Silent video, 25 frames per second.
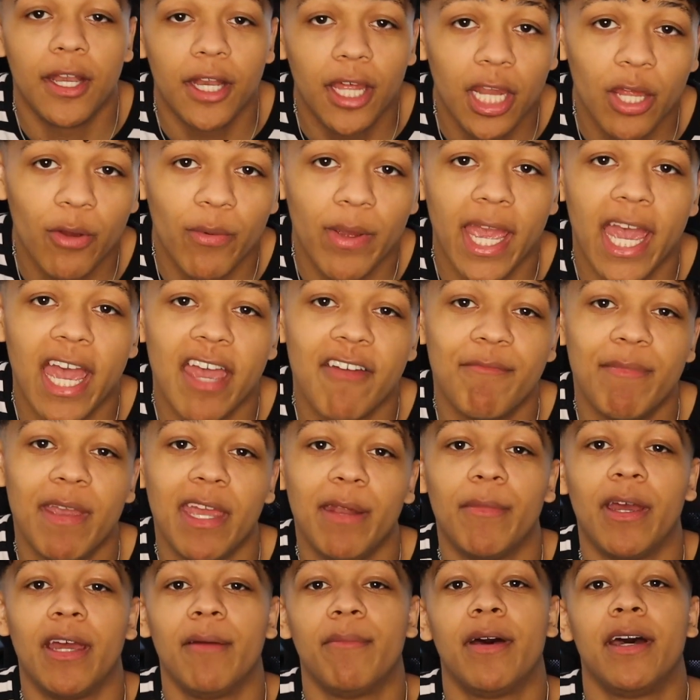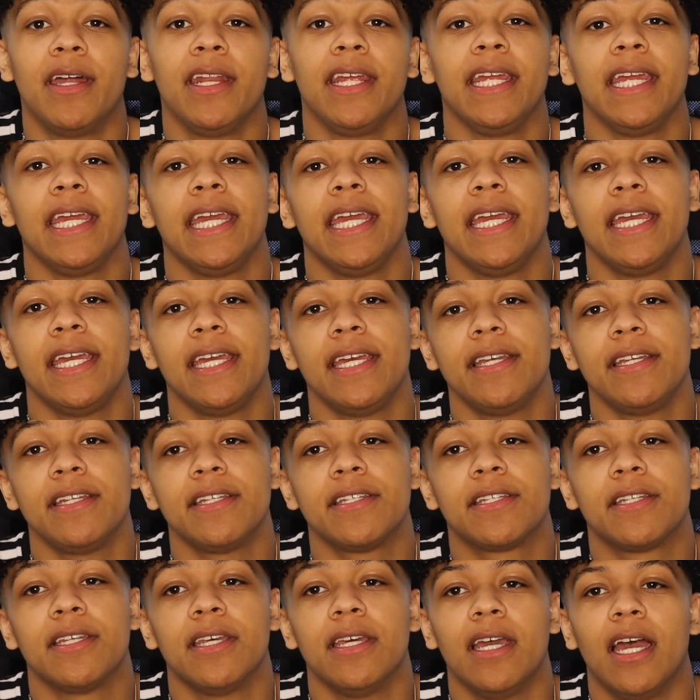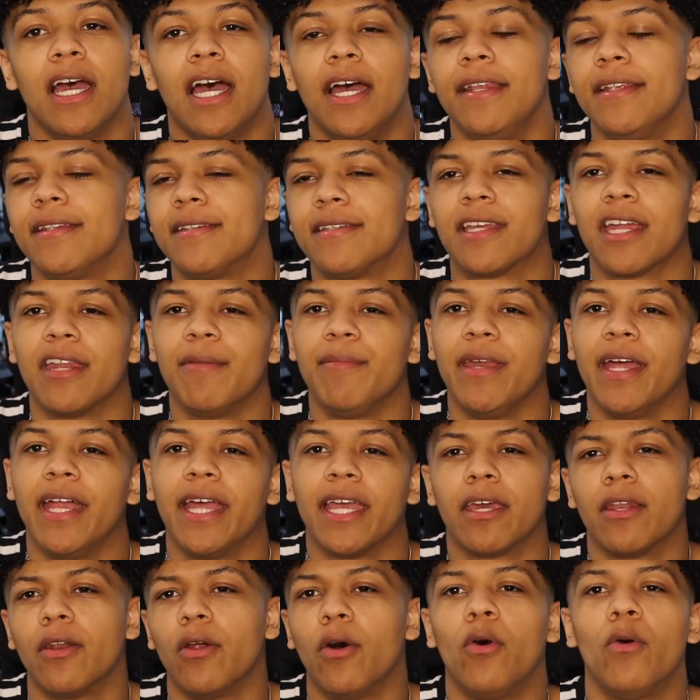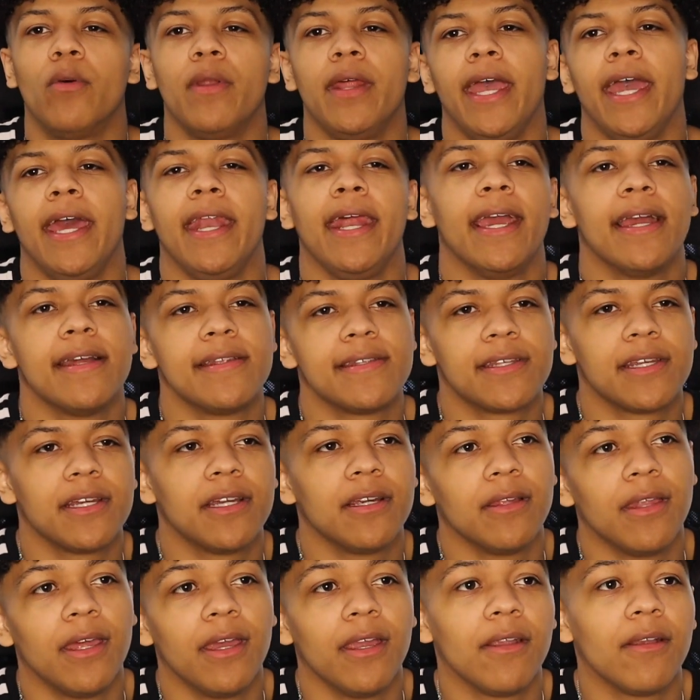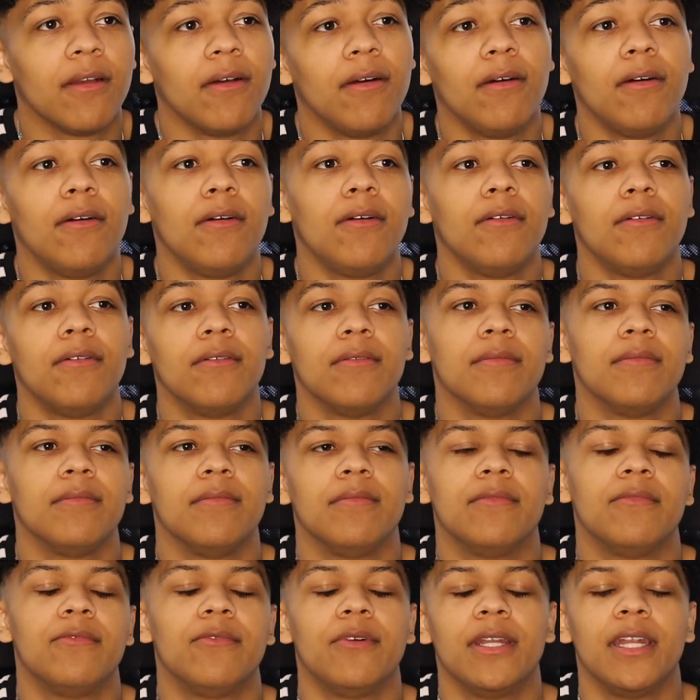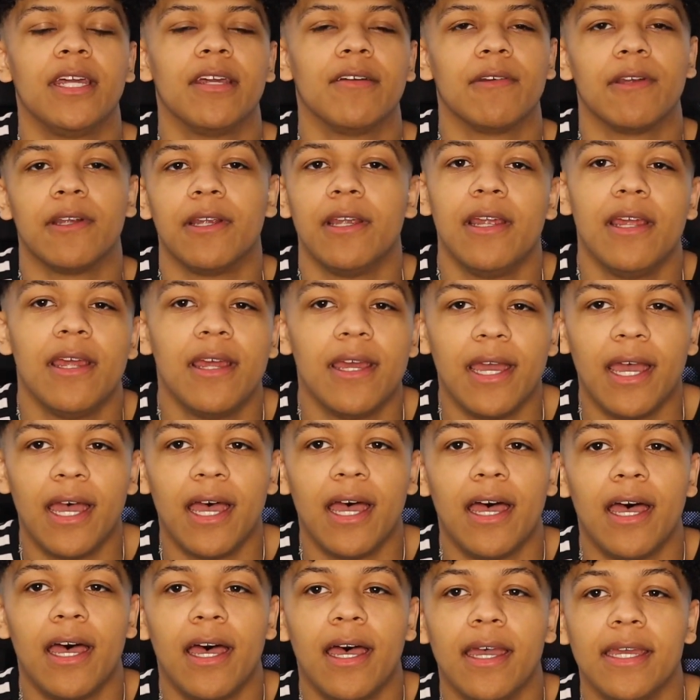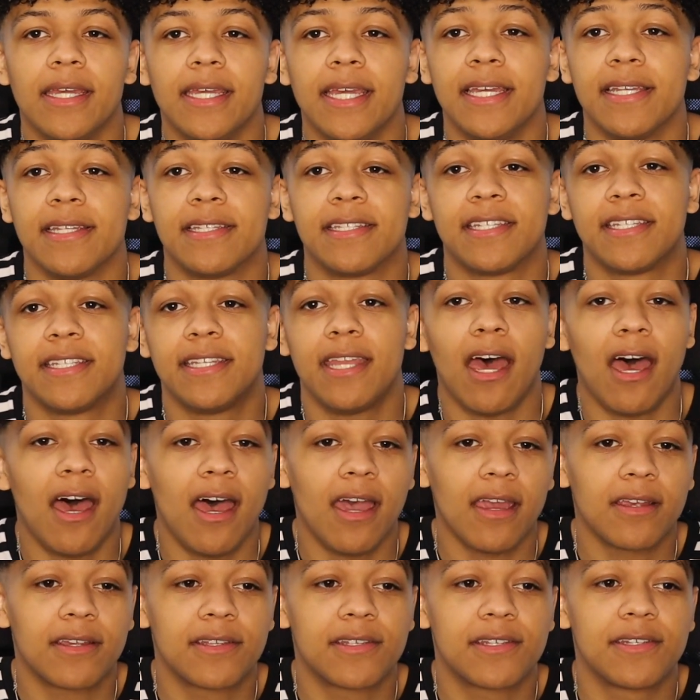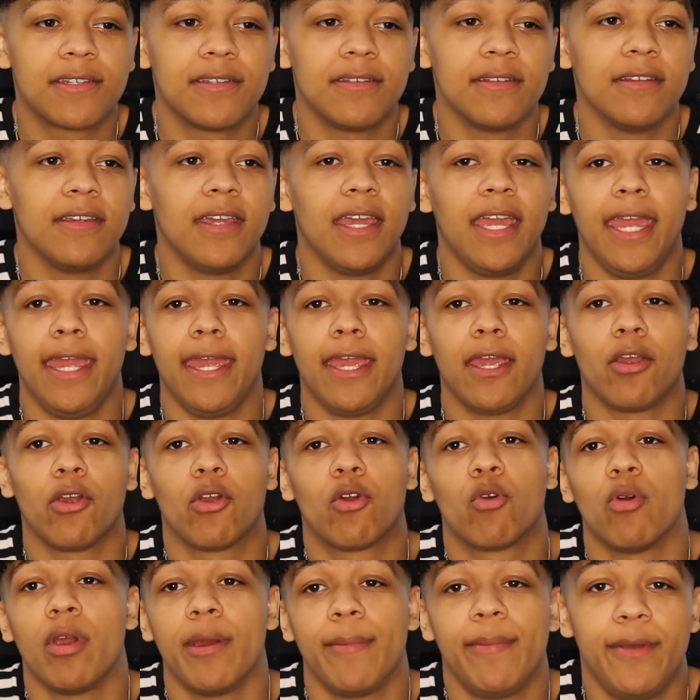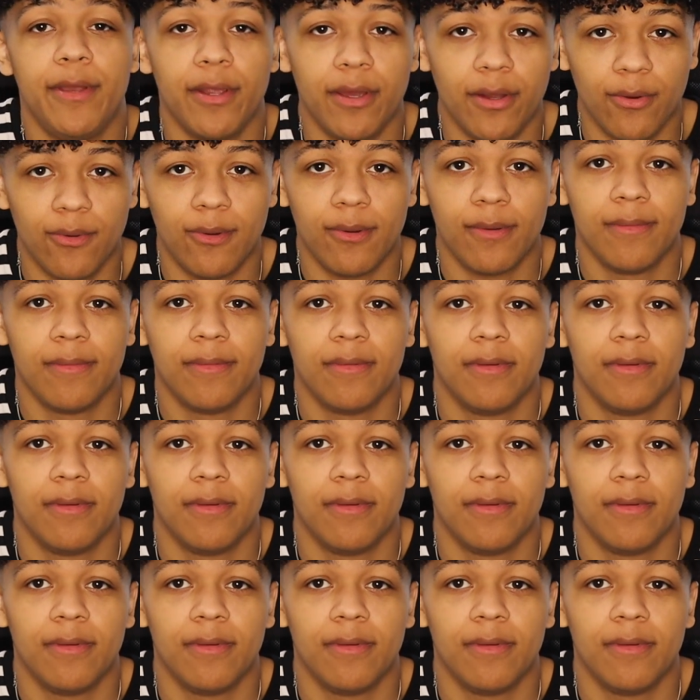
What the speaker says: Another way I've made my money is, this is gonna be like an old head answer, like, oh, whatever, is stocks and crypto.